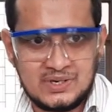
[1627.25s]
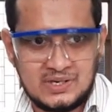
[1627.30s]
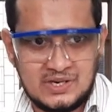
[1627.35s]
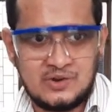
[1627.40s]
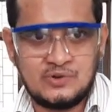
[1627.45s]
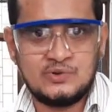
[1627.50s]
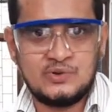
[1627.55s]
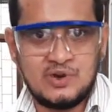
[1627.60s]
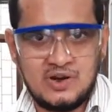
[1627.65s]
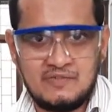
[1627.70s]

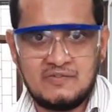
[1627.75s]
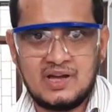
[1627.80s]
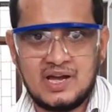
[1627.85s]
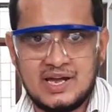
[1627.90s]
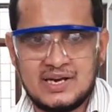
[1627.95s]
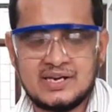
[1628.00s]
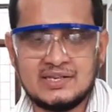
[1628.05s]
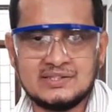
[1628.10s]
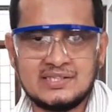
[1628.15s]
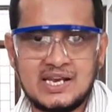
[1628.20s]
Now you are
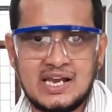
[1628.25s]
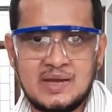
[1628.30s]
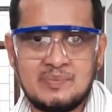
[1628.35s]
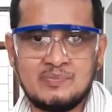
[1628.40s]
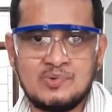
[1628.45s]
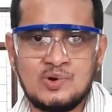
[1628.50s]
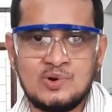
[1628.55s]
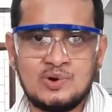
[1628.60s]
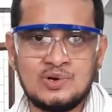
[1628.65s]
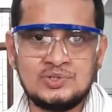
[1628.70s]
wearing the
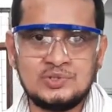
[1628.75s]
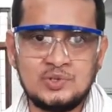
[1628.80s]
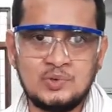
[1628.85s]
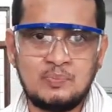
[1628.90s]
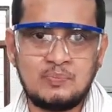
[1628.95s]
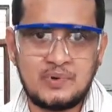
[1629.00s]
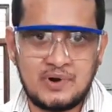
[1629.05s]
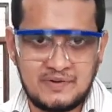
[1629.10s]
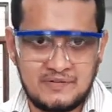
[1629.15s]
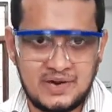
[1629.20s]
lab coat to
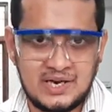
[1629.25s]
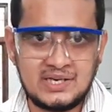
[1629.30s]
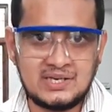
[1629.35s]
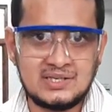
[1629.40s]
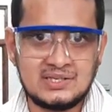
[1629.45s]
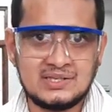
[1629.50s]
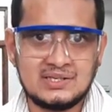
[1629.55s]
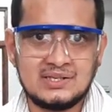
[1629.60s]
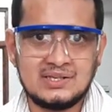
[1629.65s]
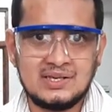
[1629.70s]
prevent